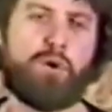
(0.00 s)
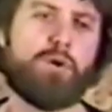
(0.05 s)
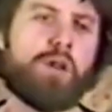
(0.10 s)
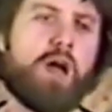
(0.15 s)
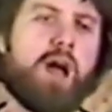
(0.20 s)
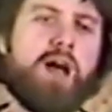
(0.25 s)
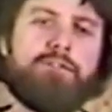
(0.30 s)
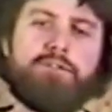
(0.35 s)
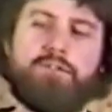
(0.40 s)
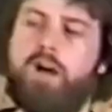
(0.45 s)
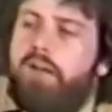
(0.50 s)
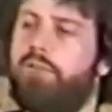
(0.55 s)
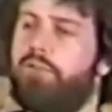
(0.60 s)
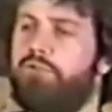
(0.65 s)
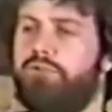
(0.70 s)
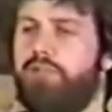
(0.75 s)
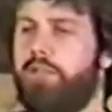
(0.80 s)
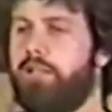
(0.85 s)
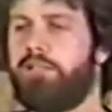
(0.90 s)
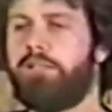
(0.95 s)
wrote off all
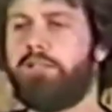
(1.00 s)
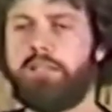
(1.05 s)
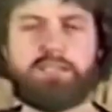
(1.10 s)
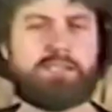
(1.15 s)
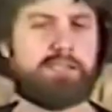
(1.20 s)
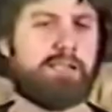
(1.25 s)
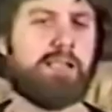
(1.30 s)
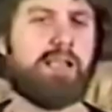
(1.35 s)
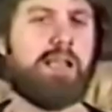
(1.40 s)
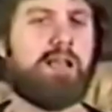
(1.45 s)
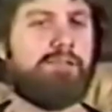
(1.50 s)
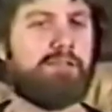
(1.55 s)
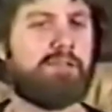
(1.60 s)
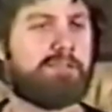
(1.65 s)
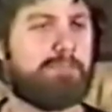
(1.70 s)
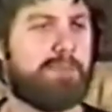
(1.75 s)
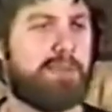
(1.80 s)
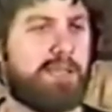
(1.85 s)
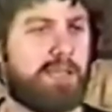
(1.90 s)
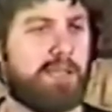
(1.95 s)
their gentleness and love
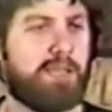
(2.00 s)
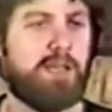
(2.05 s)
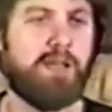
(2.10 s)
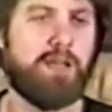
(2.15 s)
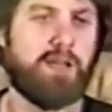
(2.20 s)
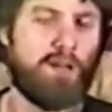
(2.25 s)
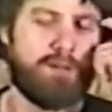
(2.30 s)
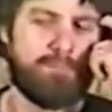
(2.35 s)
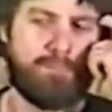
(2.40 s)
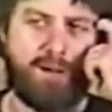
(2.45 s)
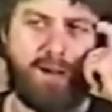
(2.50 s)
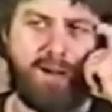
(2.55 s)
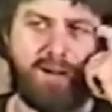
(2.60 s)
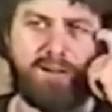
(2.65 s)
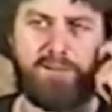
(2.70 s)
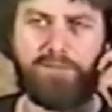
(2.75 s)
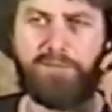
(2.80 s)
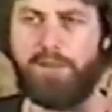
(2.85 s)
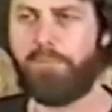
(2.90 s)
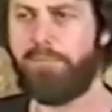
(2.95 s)
as being
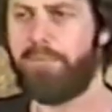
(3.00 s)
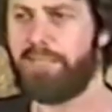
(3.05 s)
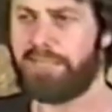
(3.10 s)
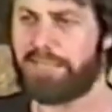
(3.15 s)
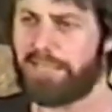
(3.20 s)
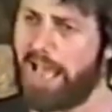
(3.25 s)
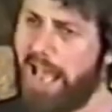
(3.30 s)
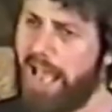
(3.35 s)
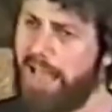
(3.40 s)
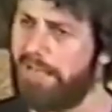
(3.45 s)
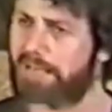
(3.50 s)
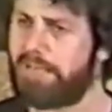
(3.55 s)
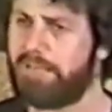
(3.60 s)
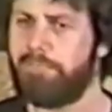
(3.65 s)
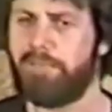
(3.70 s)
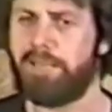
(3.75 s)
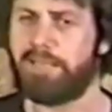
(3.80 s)
part of a misguided,